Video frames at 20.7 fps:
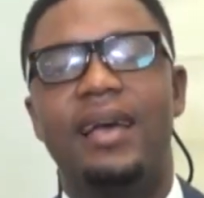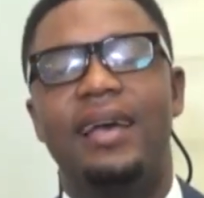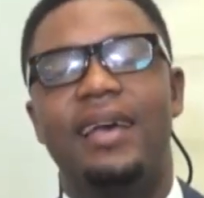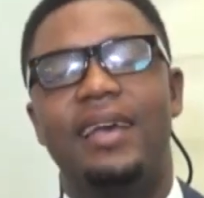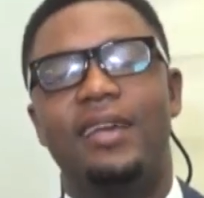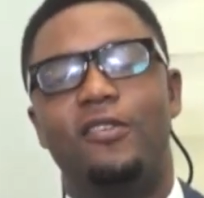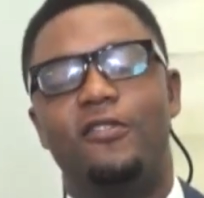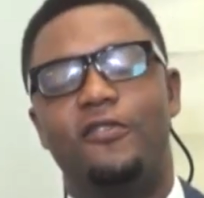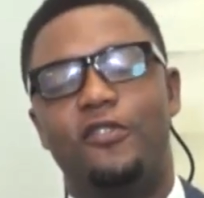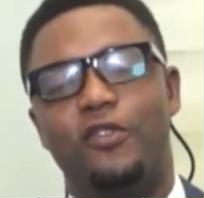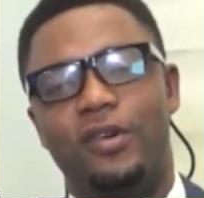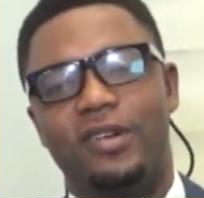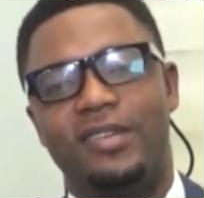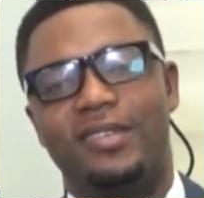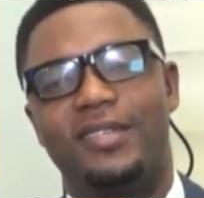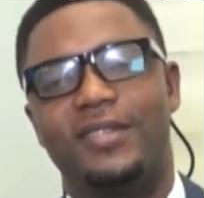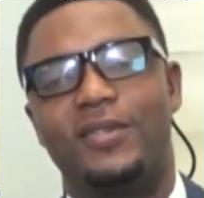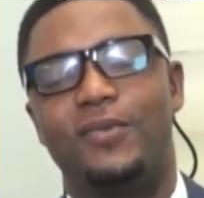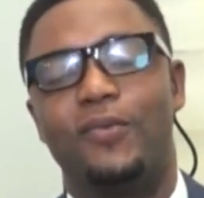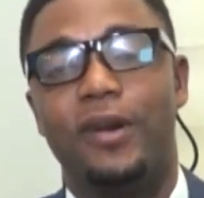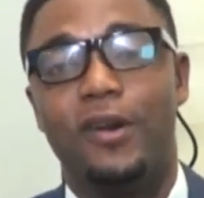Hello
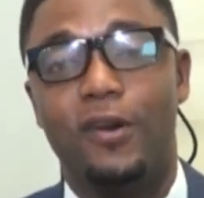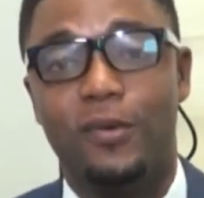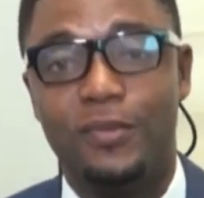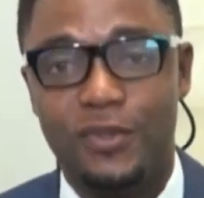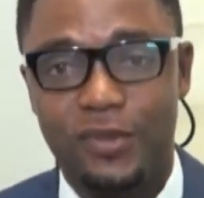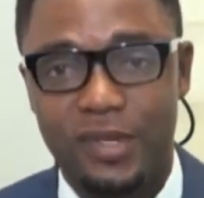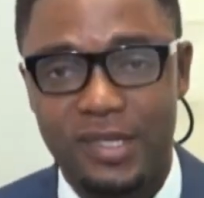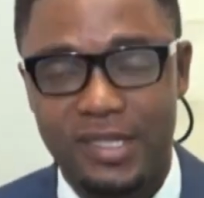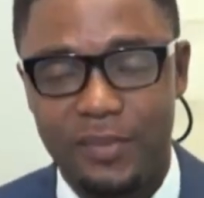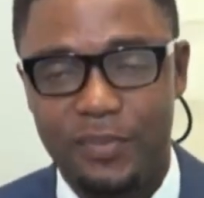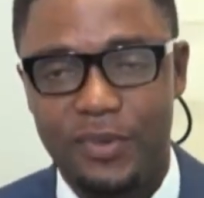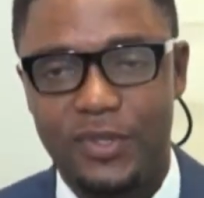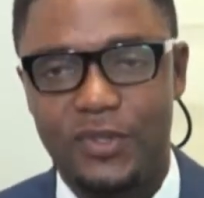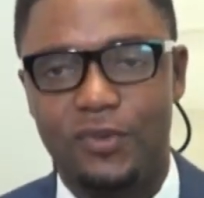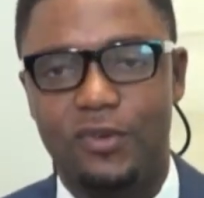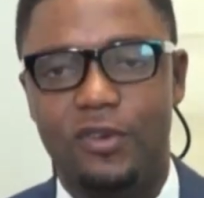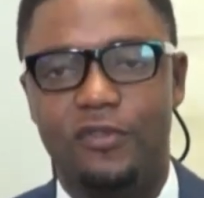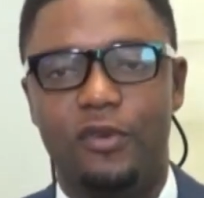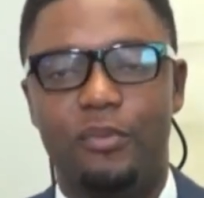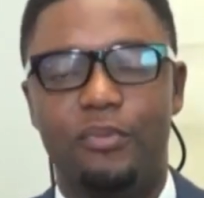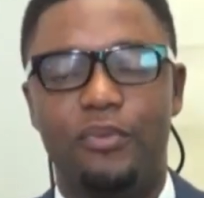viewers, welcome to this episode
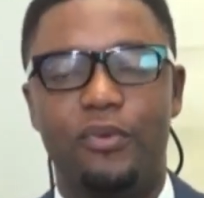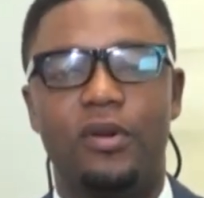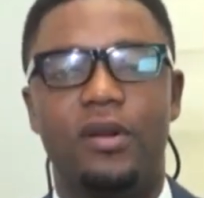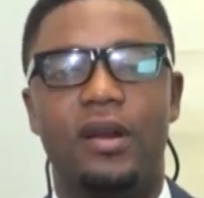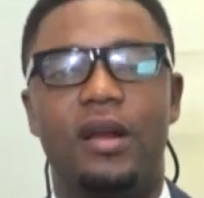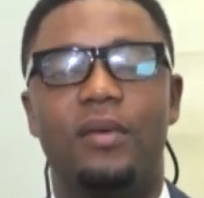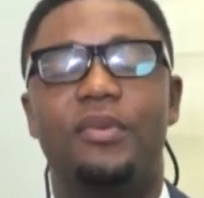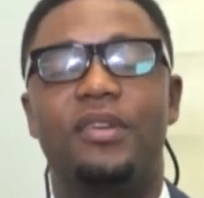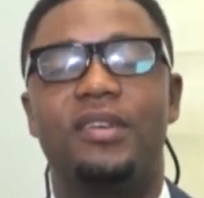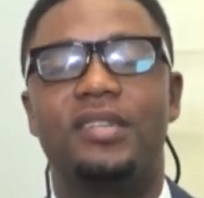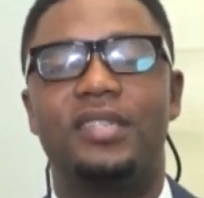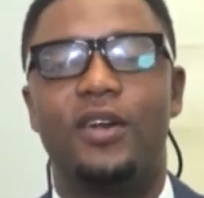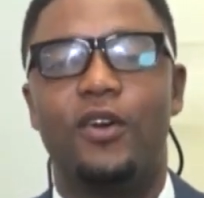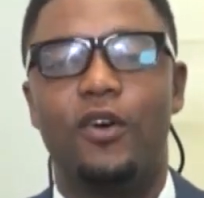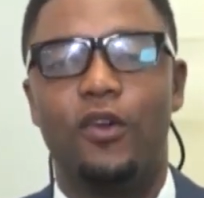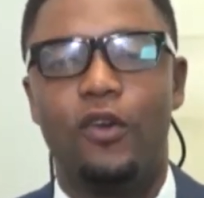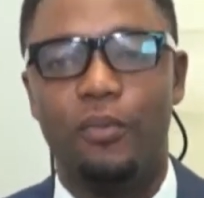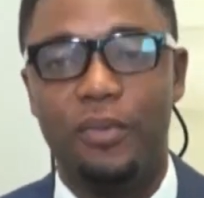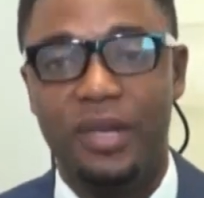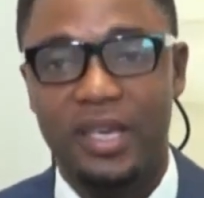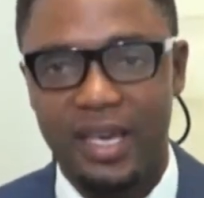of the program. It is
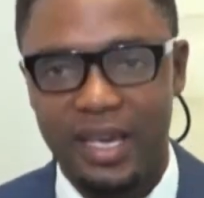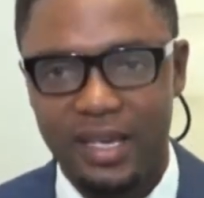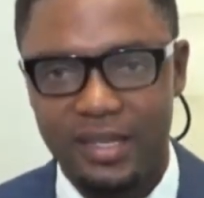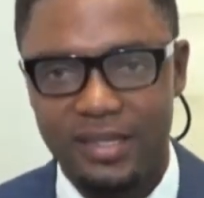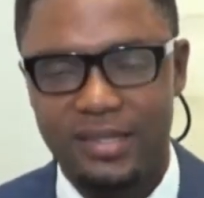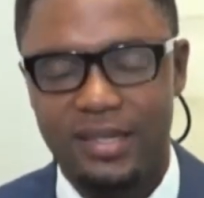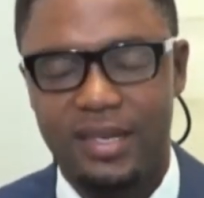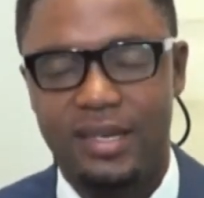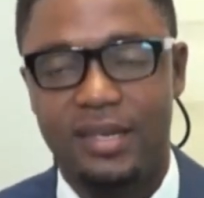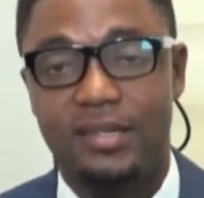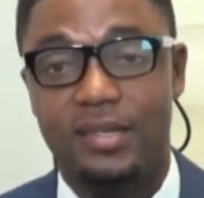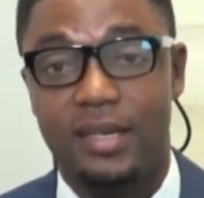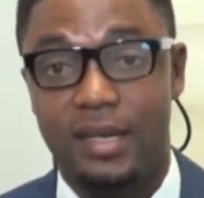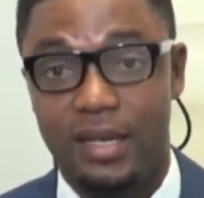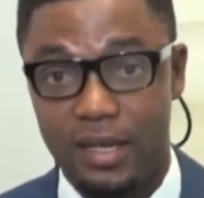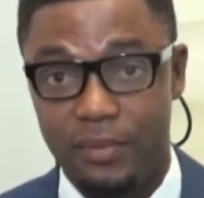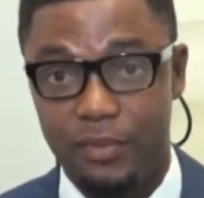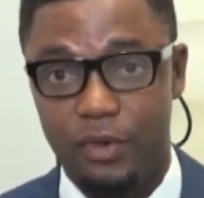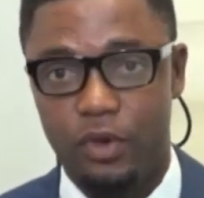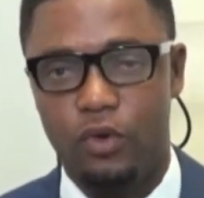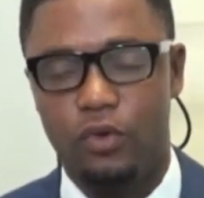Economic Insights and
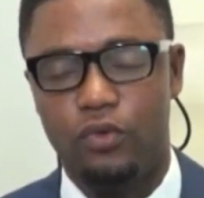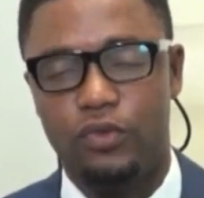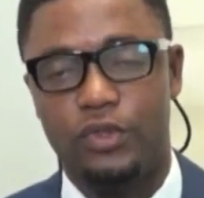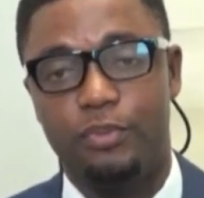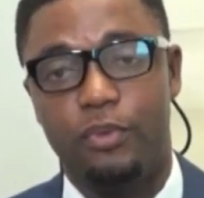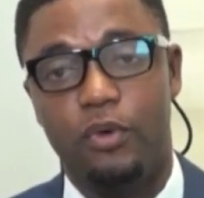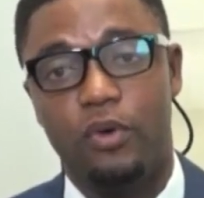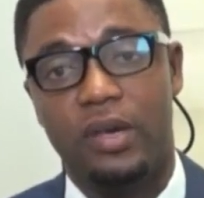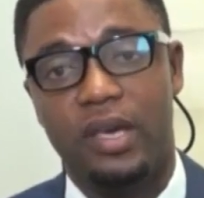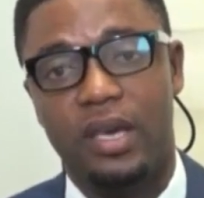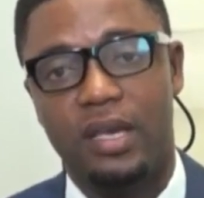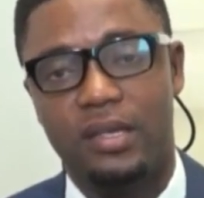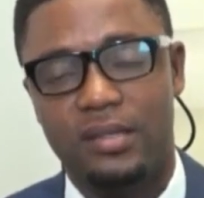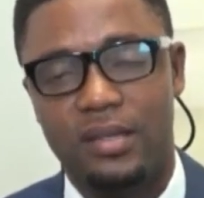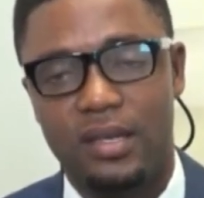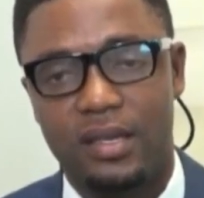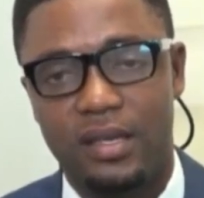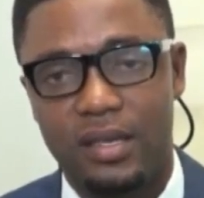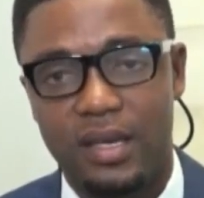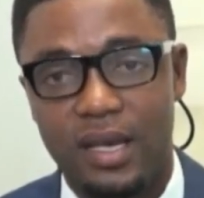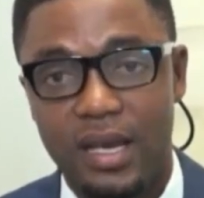I'm your host Paul
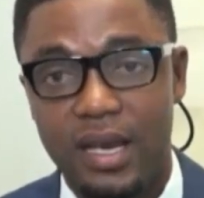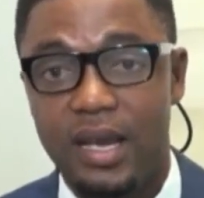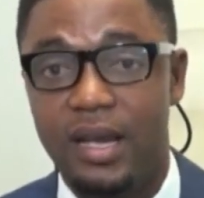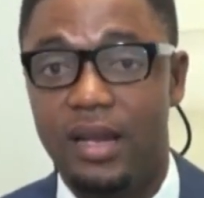Kingsley.